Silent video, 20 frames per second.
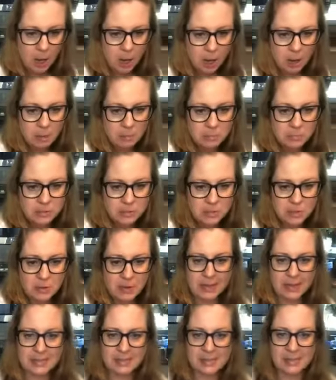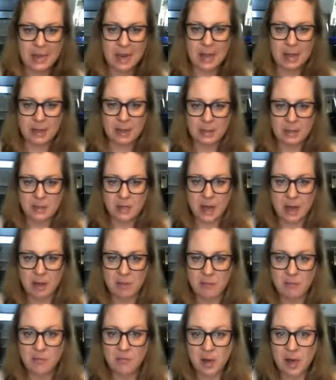So like I said, I have
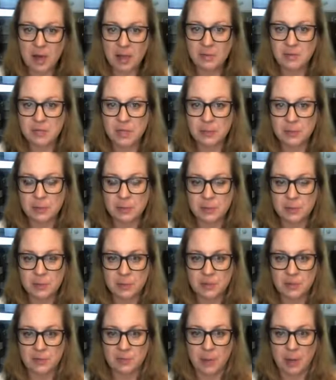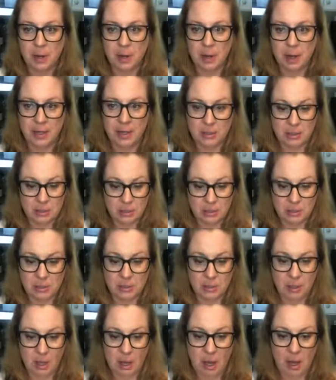5 tablespoons of butter. I just
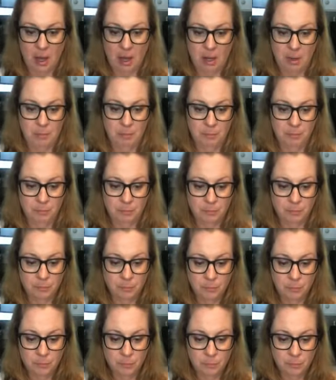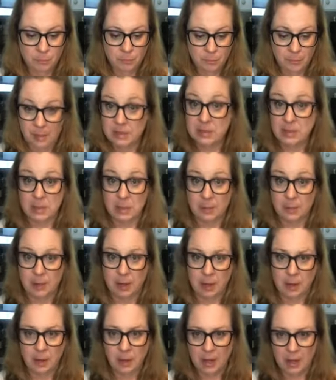took a stick of
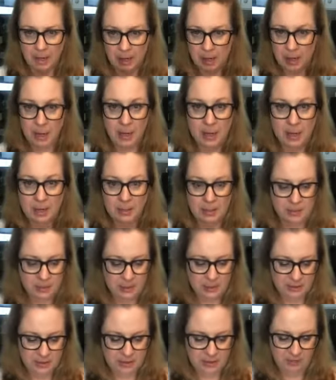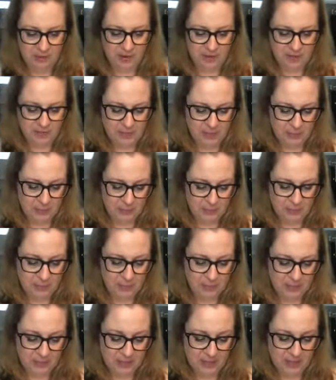butter and I cut it into 5
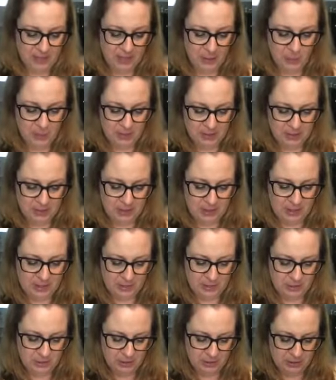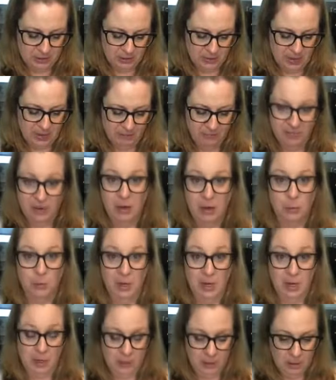tablespoons, and then there was a little extra, so I figure we
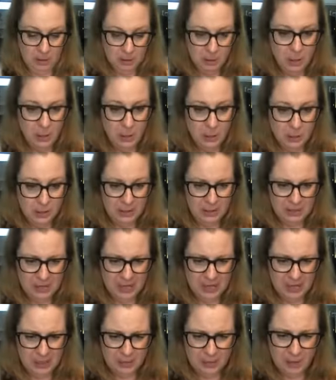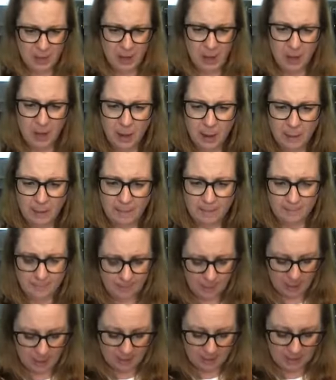can use that as well.
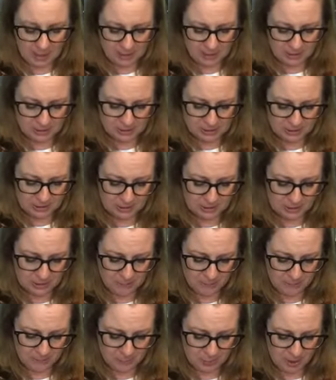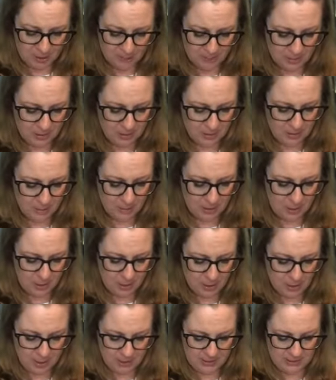Yeah, just dropping the butter
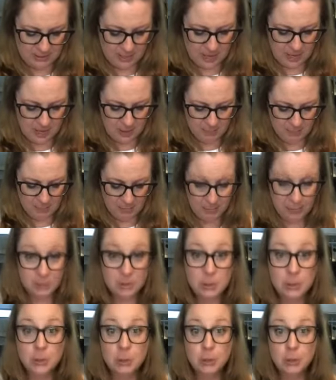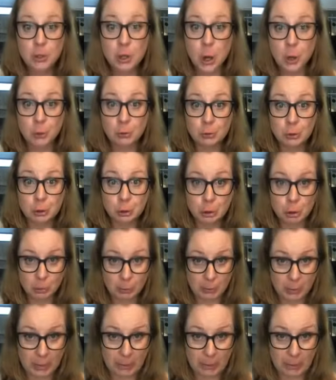on top, no stirring.